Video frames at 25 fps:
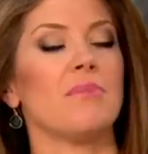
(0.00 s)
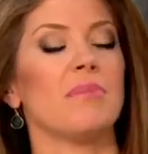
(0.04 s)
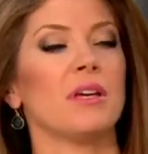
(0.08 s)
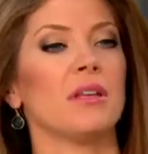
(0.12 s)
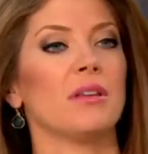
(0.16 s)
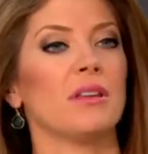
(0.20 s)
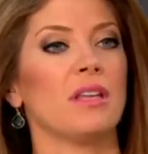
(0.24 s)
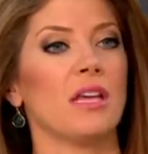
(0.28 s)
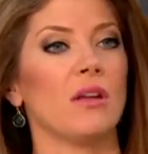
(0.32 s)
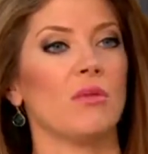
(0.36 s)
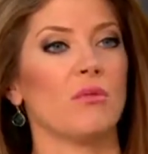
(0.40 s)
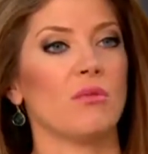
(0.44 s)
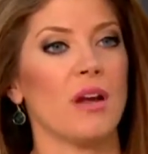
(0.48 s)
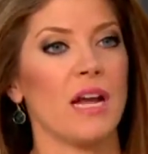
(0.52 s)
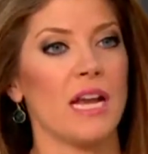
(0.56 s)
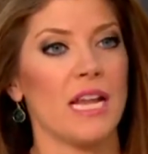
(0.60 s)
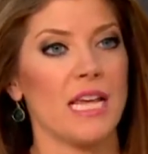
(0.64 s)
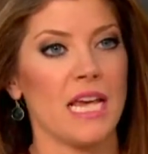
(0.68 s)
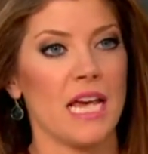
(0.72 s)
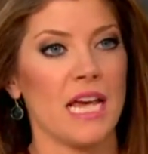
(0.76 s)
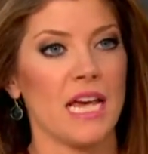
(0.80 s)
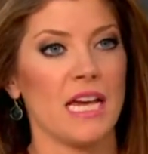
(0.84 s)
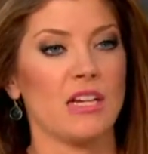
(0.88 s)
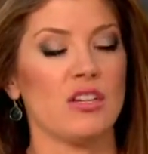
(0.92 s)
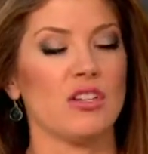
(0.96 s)
but that
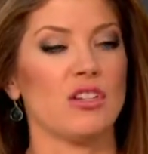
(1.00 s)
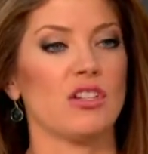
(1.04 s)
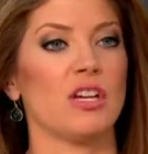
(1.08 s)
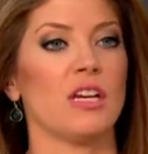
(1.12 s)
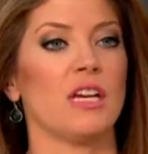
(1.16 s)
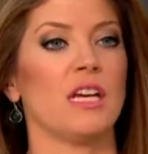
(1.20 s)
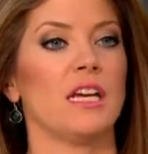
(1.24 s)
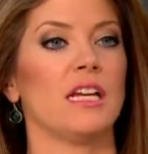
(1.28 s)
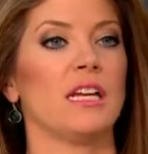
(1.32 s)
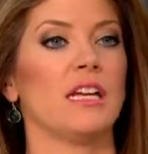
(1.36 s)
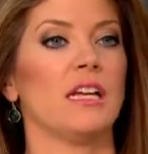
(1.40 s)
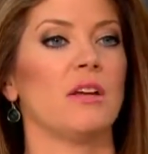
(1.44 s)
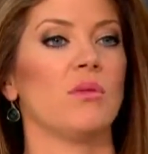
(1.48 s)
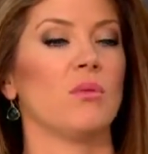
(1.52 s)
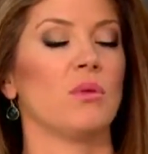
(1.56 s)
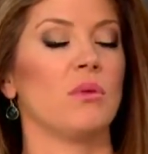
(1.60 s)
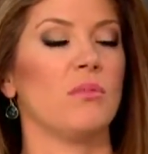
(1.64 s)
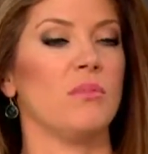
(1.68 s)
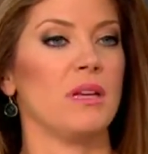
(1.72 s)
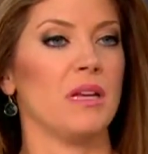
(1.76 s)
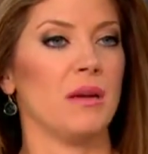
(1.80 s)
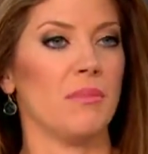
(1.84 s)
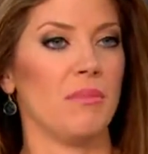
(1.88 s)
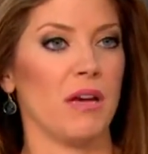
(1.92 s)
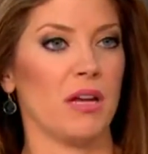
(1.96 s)
radiation
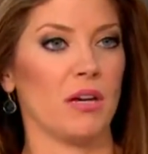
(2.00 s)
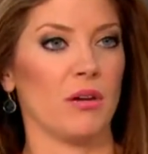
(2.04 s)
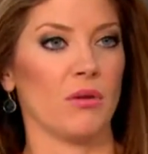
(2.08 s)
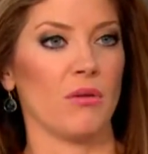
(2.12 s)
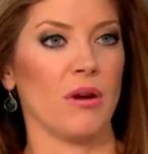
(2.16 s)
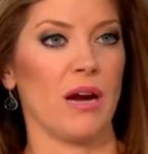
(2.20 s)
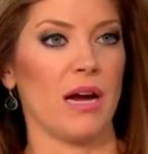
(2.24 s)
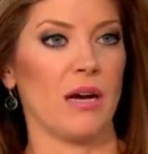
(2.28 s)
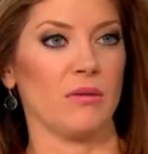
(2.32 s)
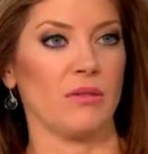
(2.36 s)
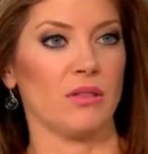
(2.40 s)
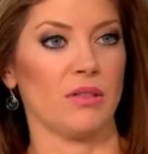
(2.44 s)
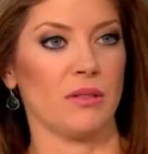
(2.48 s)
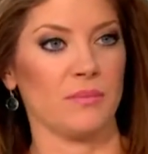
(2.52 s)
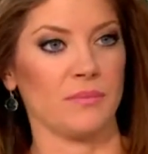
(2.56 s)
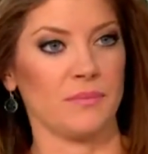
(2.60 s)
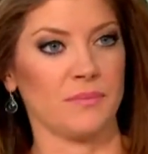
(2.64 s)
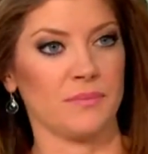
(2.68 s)
would be a better route?